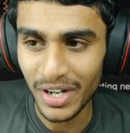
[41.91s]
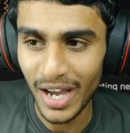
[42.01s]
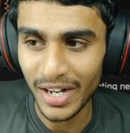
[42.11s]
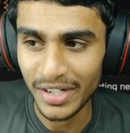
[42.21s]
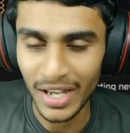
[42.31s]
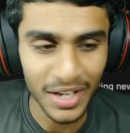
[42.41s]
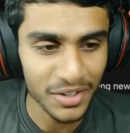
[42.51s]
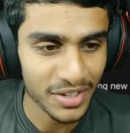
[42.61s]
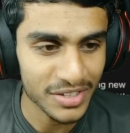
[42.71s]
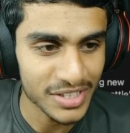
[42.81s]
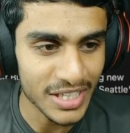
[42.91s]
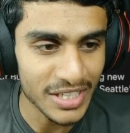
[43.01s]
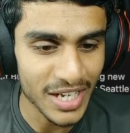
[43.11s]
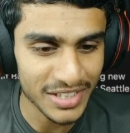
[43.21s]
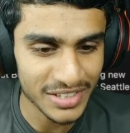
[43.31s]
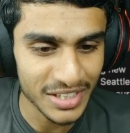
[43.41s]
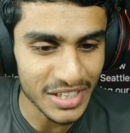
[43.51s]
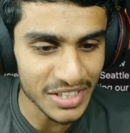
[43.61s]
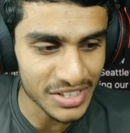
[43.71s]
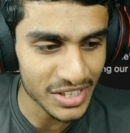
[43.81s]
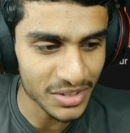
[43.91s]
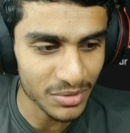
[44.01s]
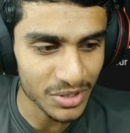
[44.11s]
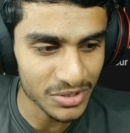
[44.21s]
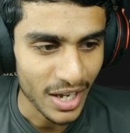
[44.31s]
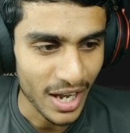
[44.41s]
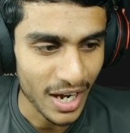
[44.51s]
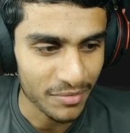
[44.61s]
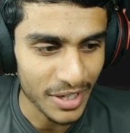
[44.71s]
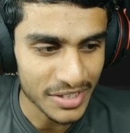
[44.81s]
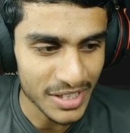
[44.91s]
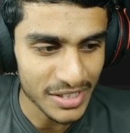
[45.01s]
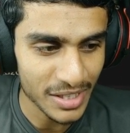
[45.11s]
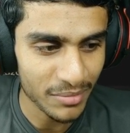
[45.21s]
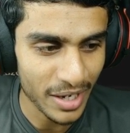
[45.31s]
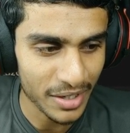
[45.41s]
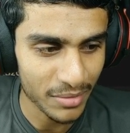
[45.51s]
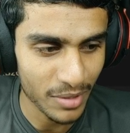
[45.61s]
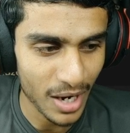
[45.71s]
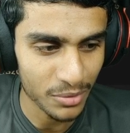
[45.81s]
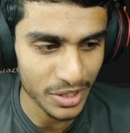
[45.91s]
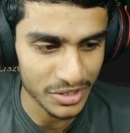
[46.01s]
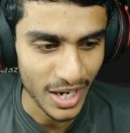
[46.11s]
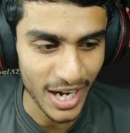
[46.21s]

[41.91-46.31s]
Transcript: and here you can see Destiny servers are facing some kind of outage.